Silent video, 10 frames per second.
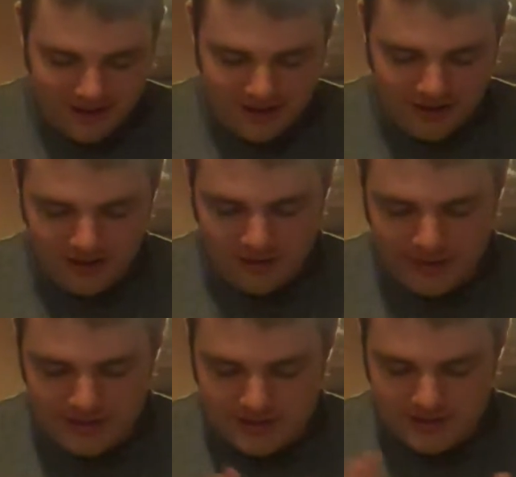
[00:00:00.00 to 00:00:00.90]

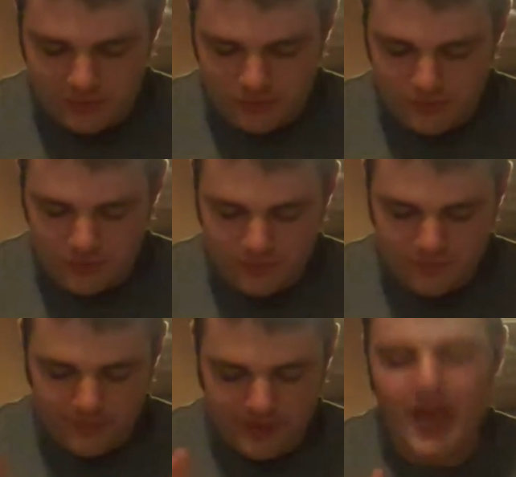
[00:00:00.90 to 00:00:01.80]
But soon
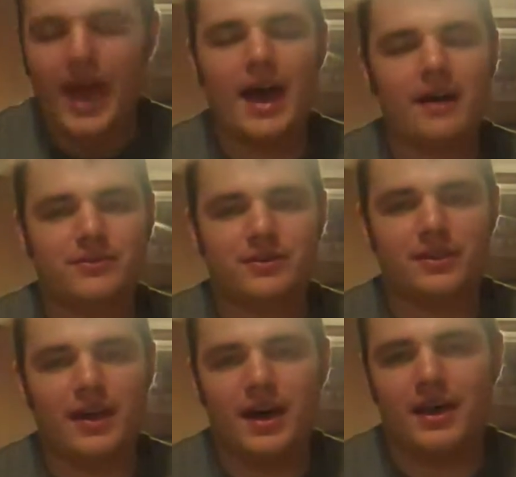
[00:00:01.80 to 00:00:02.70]
after
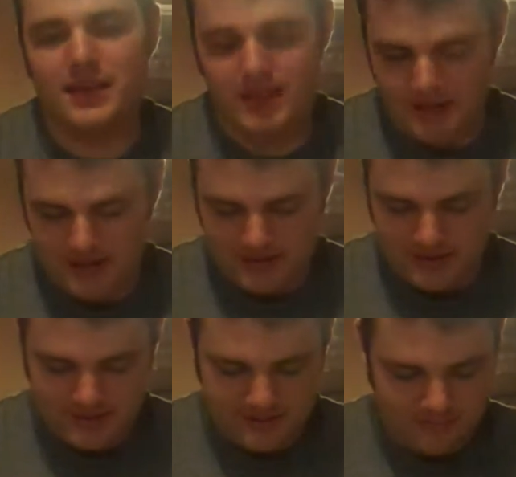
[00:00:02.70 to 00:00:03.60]
that,
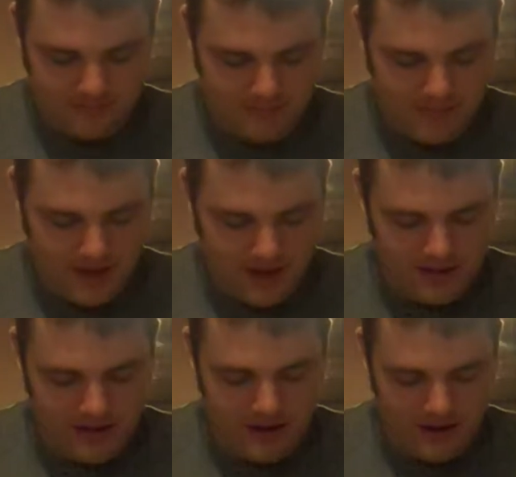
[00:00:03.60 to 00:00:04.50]
Guinness
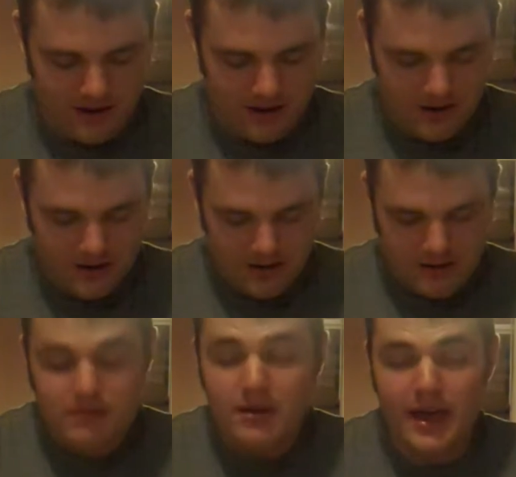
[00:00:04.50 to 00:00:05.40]
made their
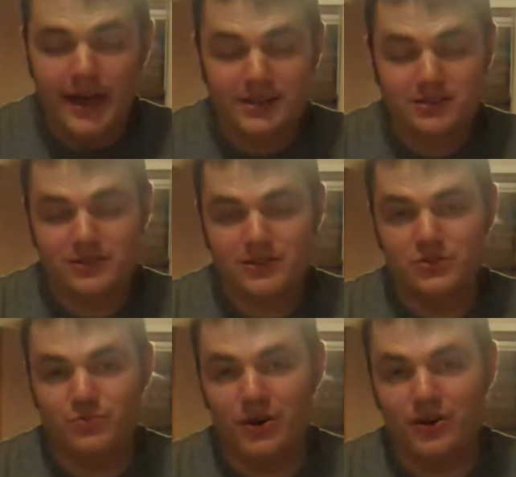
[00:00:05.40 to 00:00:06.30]
extra
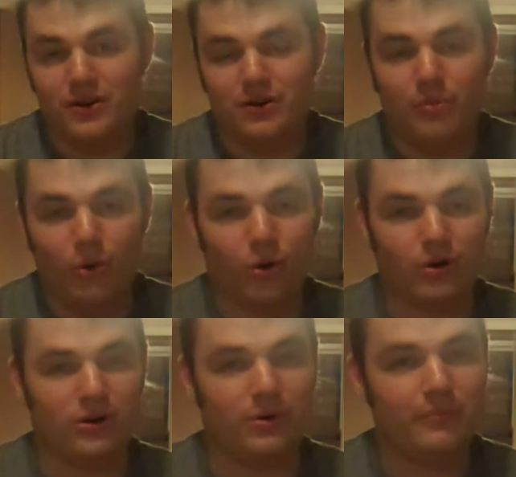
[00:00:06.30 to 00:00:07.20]
superior
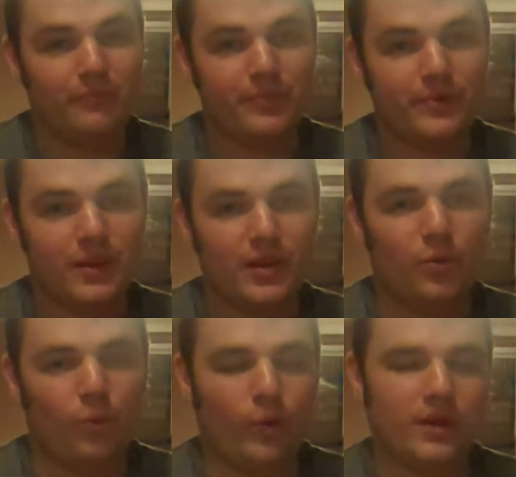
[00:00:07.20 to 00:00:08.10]
porter,
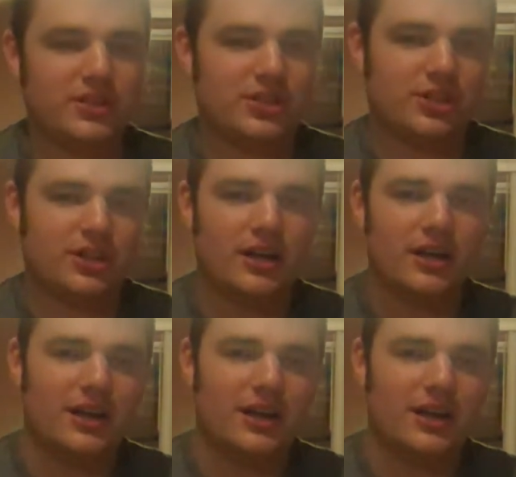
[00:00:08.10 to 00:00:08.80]
which